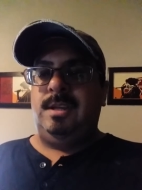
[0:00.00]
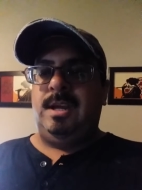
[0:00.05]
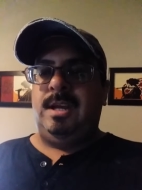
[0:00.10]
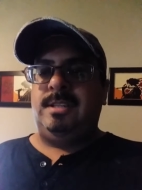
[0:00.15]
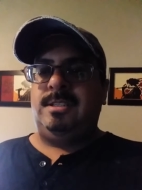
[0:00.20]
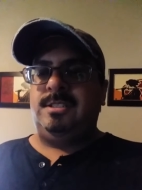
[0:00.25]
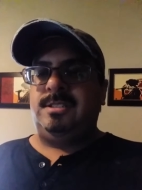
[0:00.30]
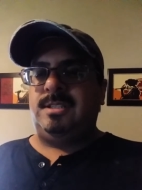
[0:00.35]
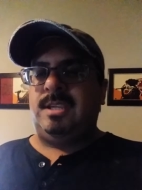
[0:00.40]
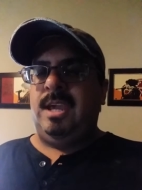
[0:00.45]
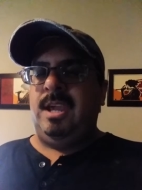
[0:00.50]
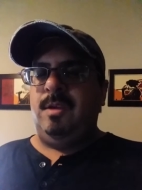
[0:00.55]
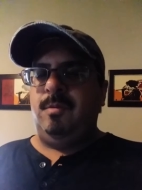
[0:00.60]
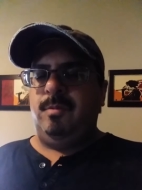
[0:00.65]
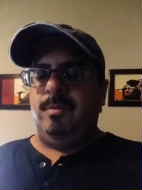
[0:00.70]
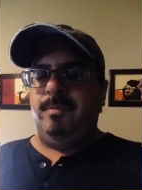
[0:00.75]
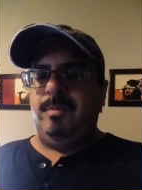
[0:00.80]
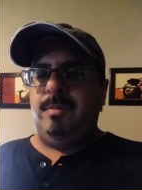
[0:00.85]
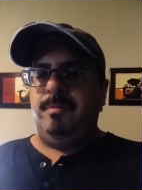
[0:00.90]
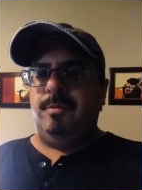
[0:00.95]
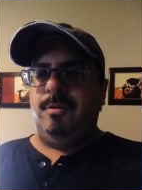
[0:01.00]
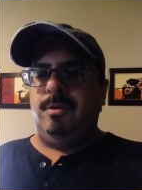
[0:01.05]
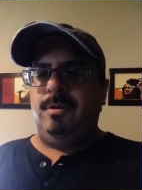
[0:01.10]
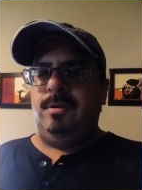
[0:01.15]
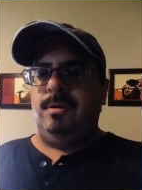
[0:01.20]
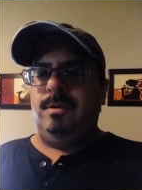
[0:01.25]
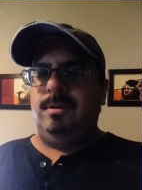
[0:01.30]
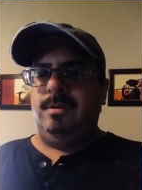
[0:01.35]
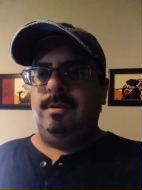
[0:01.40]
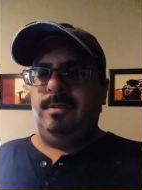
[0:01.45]
just can't
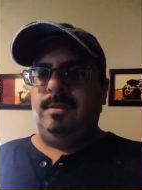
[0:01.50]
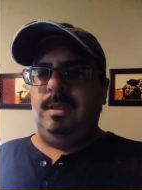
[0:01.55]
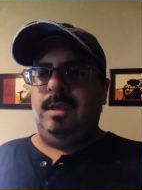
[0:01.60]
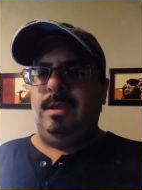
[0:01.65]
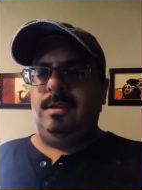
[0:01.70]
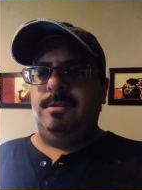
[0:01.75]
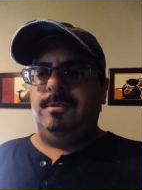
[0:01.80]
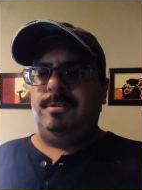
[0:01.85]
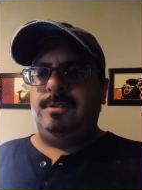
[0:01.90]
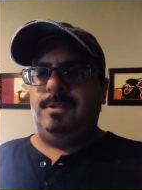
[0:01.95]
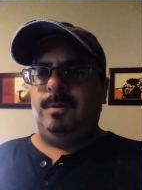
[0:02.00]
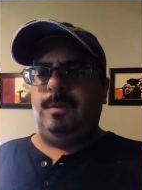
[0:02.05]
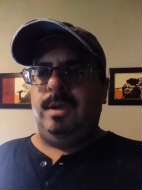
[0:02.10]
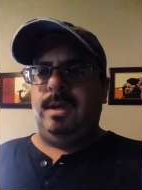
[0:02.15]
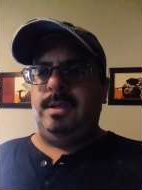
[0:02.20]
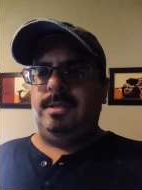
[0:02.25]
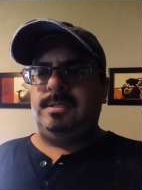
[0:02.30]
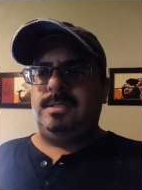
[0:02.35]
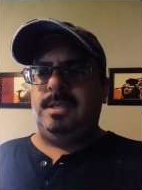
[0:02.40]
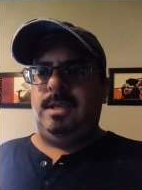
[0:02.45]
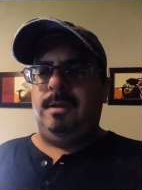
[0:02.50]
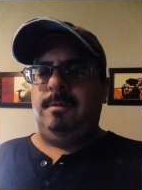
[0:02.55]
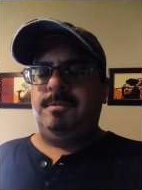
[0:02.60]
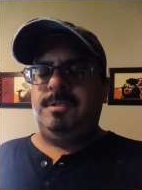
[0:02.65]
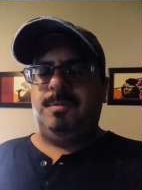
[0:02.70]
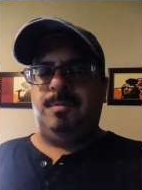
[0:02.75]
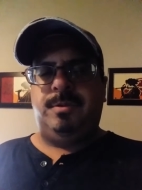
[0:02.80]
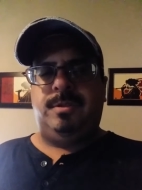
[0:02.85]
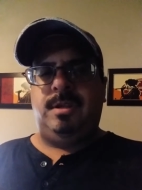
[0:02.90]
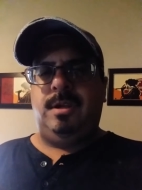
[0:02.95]
remember the other two guys'
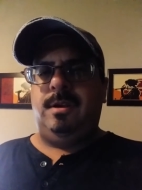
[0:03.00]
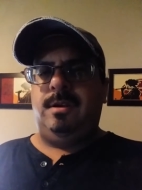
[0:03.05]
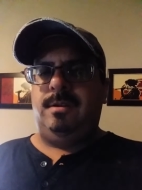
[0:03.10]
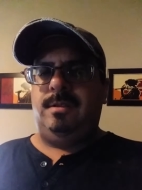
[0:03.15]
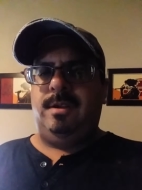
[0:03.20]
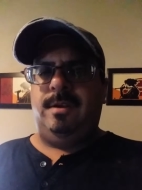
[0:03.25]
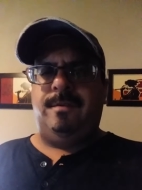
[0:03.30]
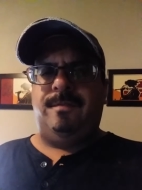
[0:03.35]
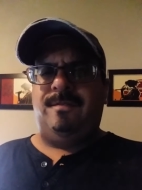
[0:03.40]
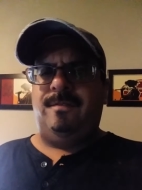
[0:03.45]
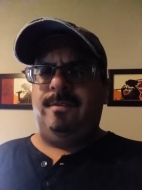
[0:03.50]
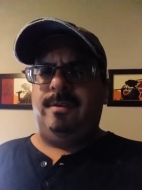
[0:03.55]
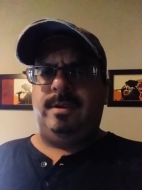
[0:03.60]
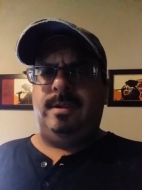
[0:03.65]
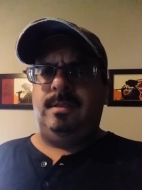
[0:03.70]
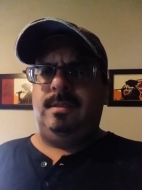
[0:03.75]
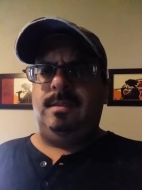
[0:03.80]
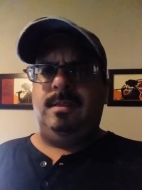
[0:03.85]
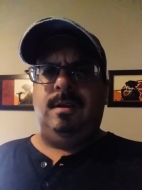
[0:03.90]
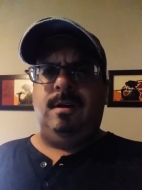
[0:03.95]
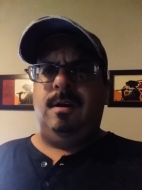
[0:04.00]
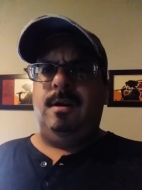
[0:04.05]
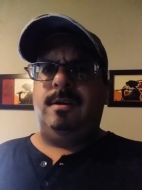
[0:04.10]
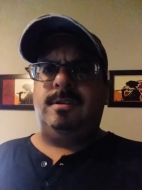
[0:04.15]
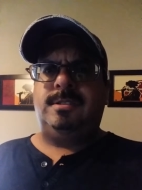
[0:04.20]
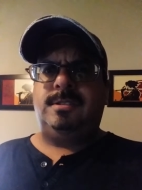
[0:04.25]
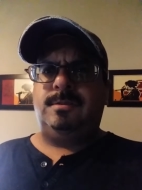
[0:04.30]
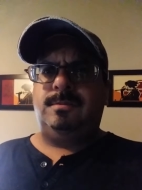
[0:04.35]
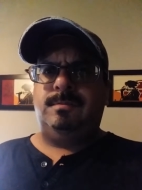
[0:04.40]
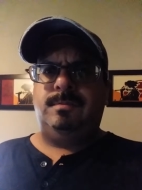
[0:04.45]
names, but they're freaking
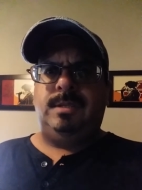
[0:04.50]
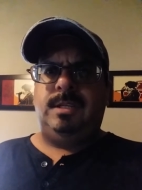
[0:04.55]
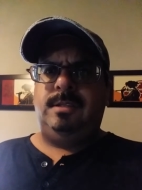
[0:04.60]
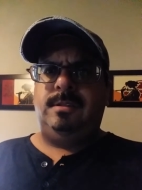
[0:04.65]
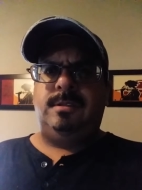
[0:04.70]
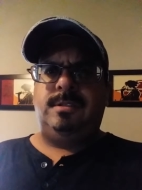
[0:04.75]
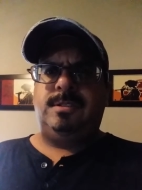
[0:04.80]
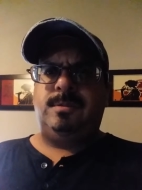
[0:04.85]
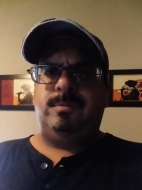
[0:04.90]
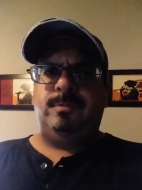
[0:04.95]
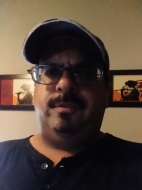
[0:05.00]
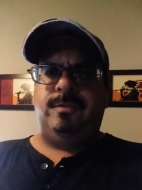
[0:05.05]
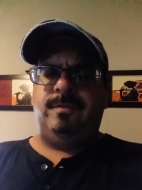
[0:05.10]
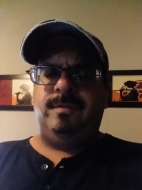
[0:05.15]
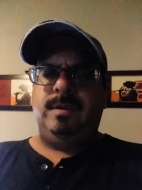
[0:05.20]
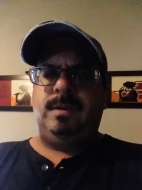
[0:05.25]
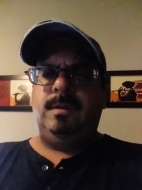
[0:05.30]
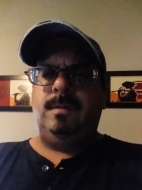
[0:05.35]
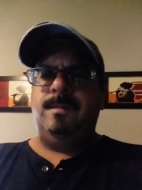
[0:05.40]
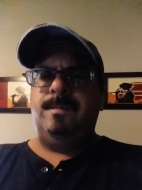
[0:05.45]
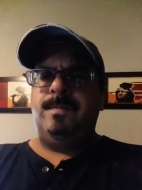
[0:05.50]
awesome in this movie.